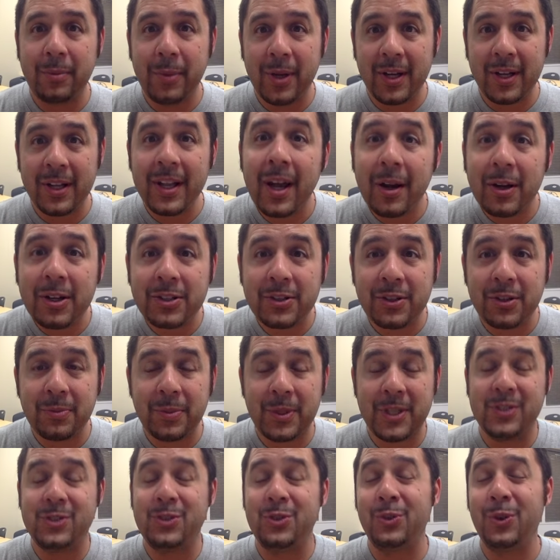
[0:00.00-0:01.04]
minute lecture
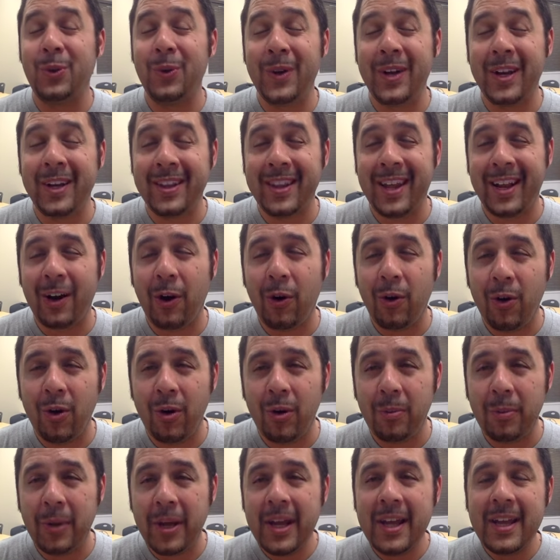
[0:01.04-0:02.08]
because you're doing it at
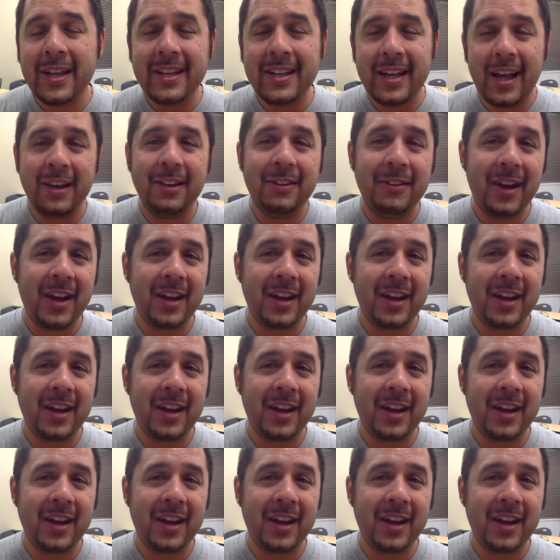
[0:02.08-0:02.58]
home. Now you